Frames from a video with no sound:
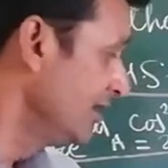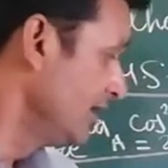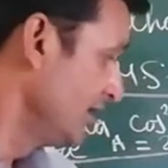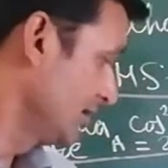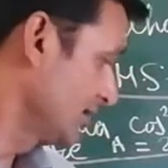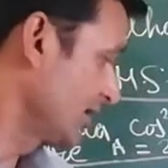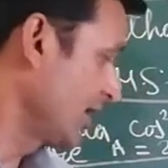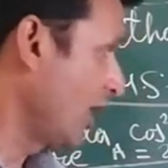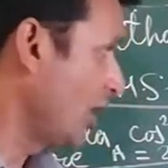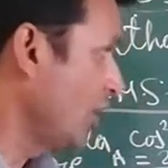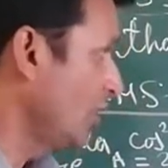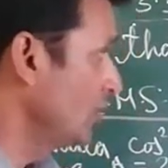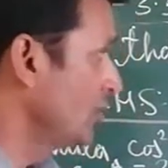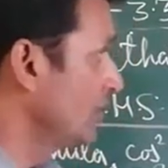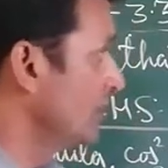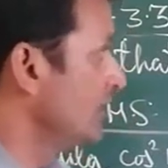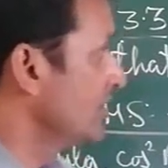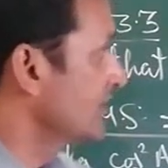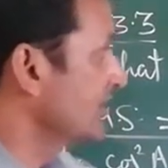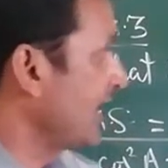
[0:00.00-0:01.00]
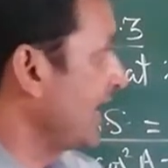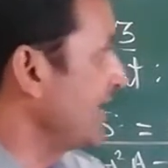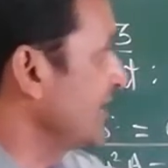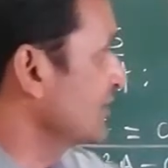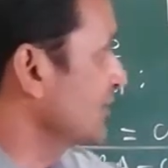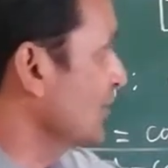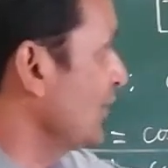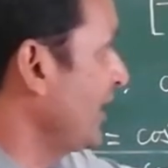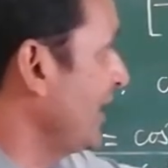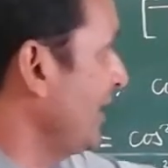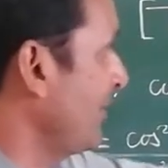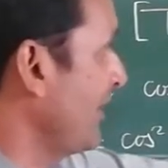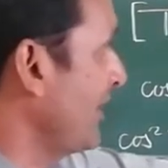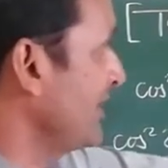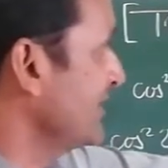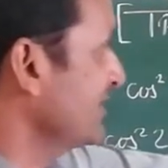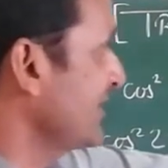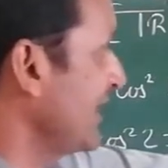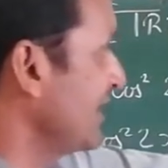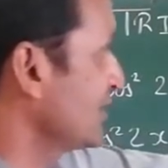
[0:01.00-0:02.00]
Now sine square a minus
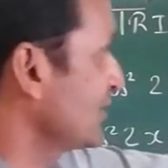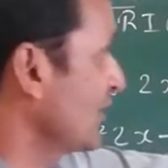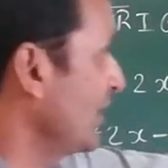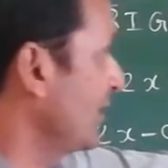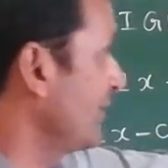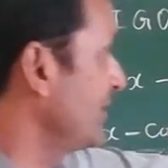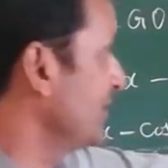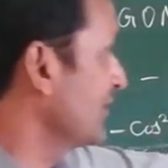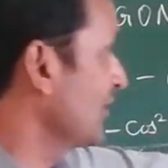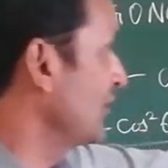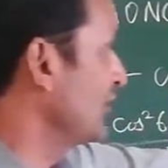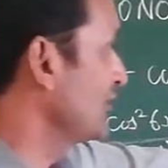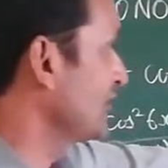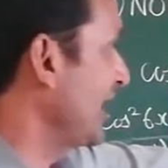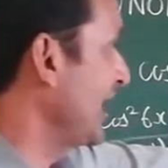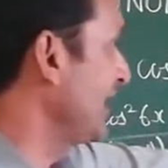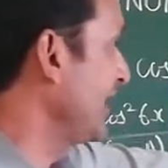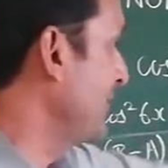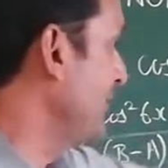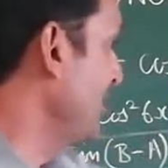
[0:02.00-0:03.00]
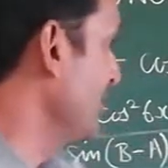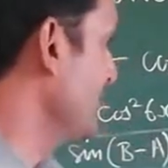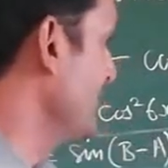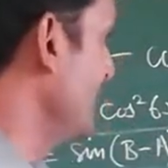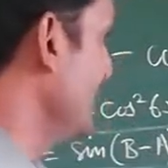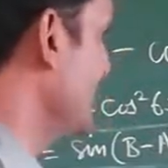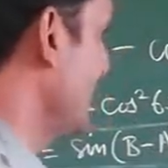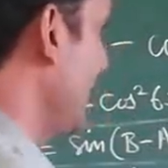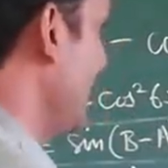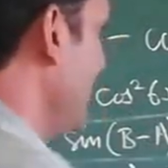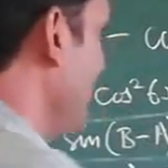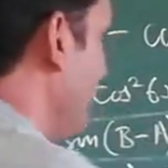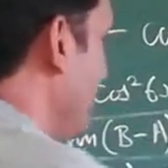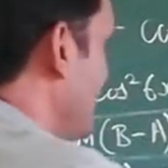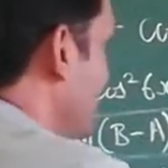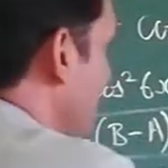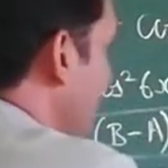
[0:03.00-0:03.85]
sine square b is equal to sine a plus b, sine a minus b.